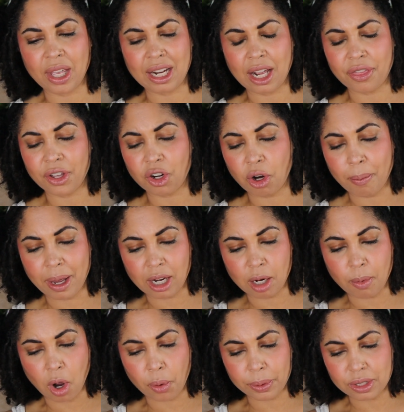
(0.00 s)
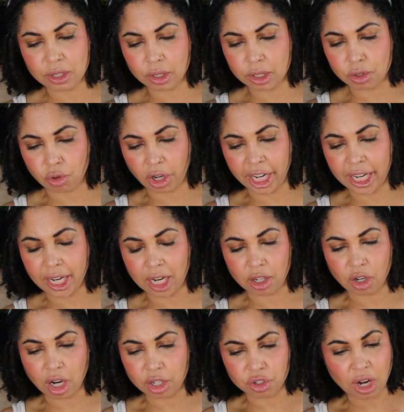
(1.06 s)
And I think her makeup always looks great and
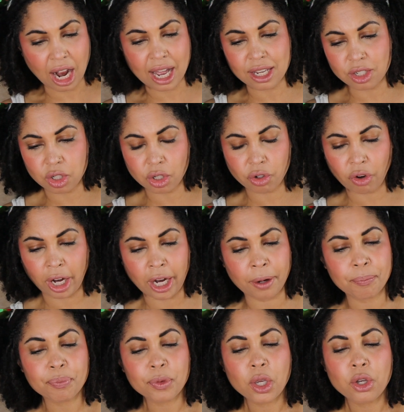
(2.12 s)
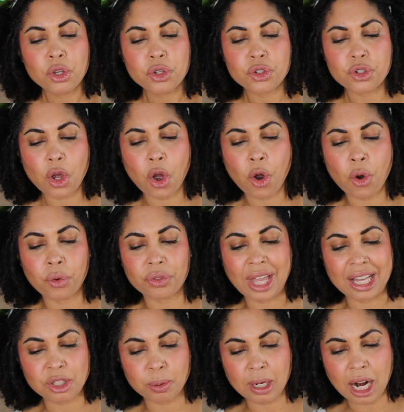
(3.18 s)
her under eyes look great. So
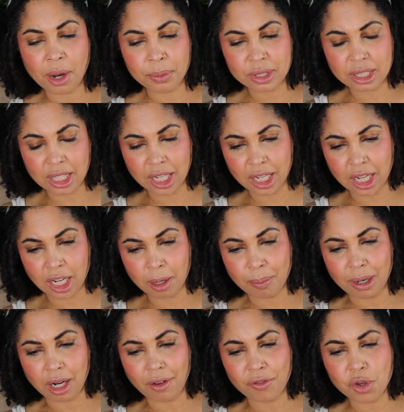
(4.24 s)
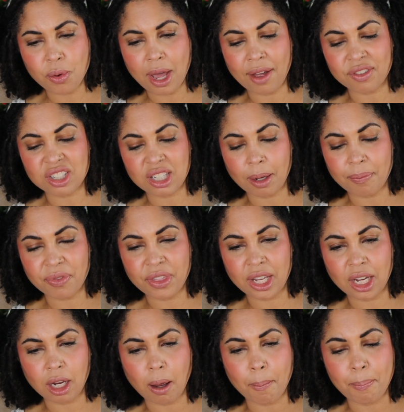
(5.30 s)
that's what I was thinking. But if you have
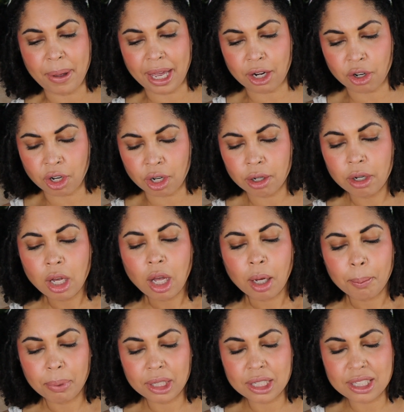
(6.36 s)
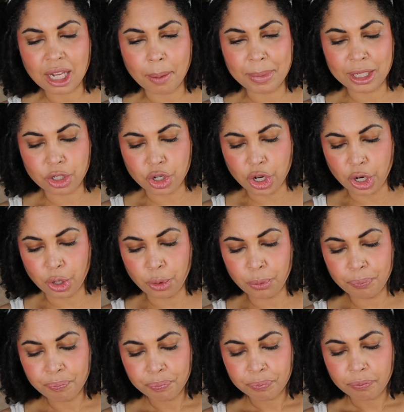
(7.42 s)
something better, please let me
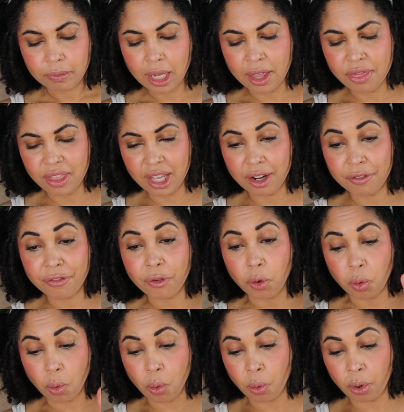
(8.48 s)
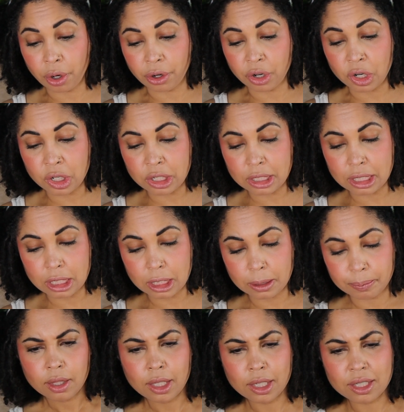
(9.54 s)
know. And then for orders,
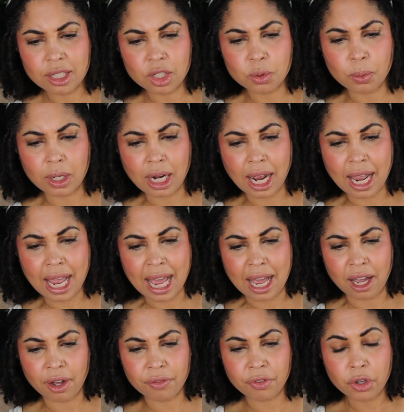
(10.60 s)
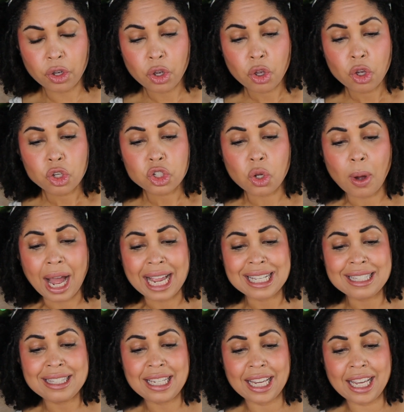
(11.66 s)
this is what I have. So I
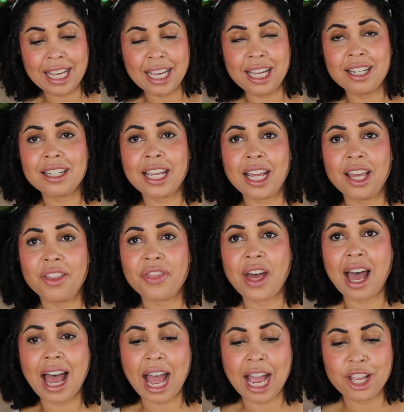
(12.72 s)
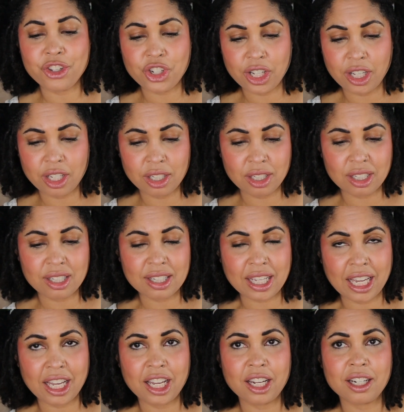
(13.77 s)
did get the Hygiene
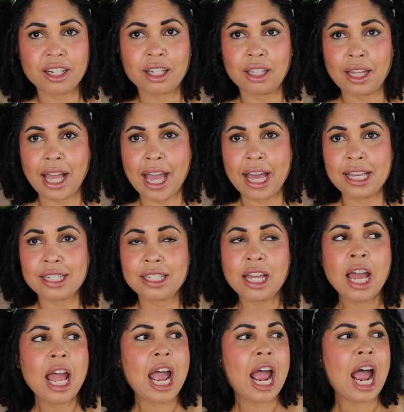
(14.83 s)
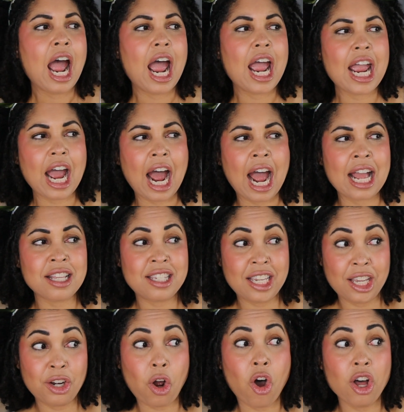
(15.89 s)
Skin Glass. I
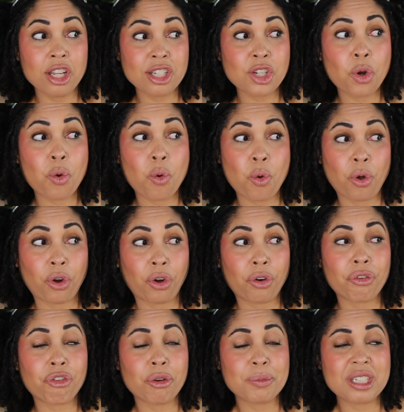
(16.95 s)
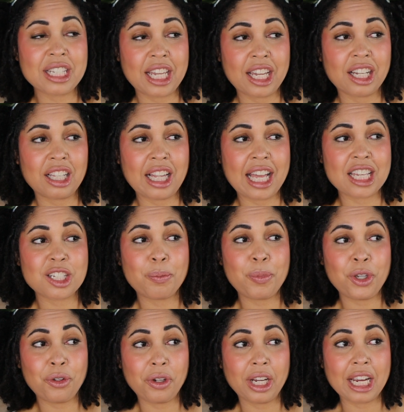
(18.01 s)
did also order from Skin Glass
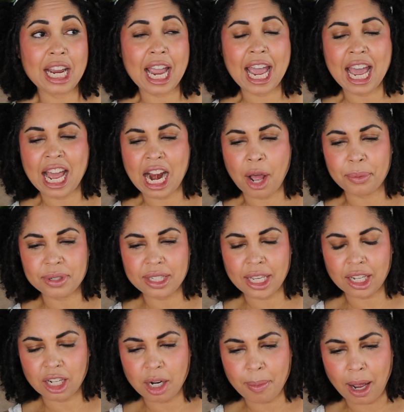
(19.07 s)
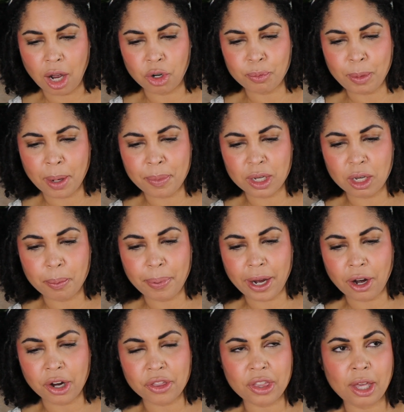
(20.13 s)
Beauty, and I was thinking about maybe
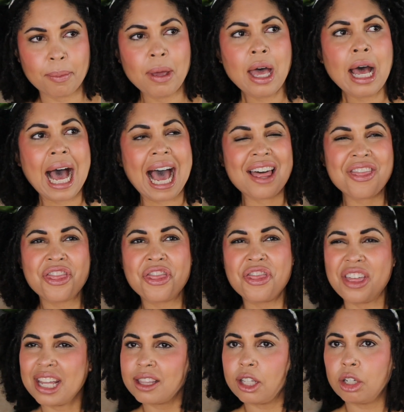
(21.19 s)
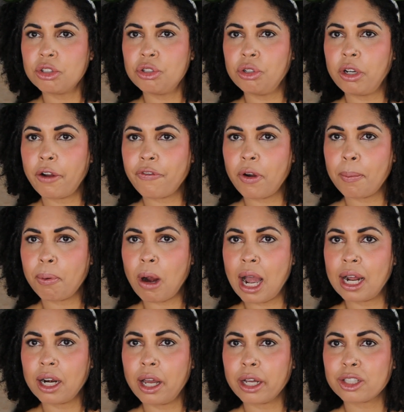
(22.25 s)
comparing them. I think they're two different
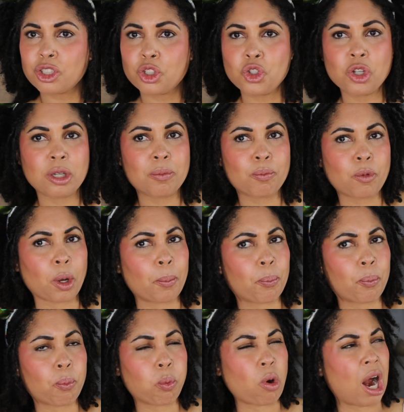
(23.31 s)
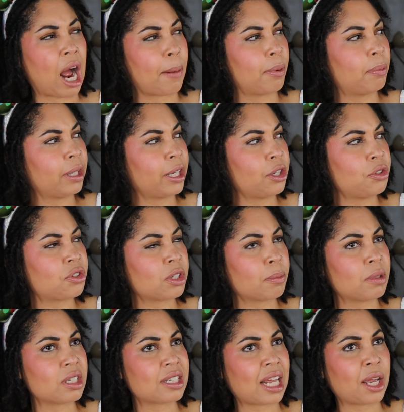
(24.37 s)
products. You can probably use them
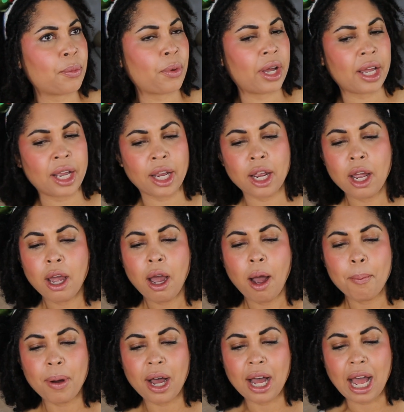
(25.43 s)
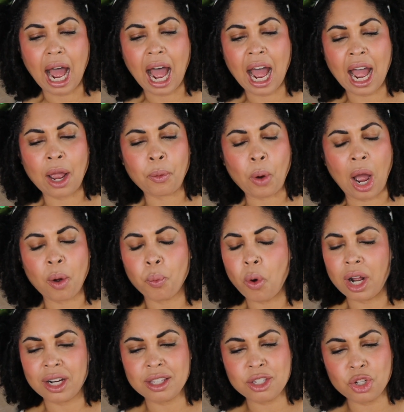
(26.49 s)
the same way, but I
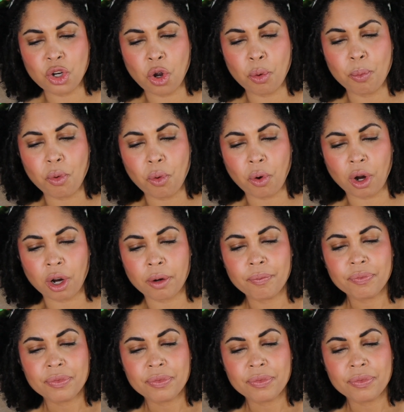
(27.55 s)
wanted to know more.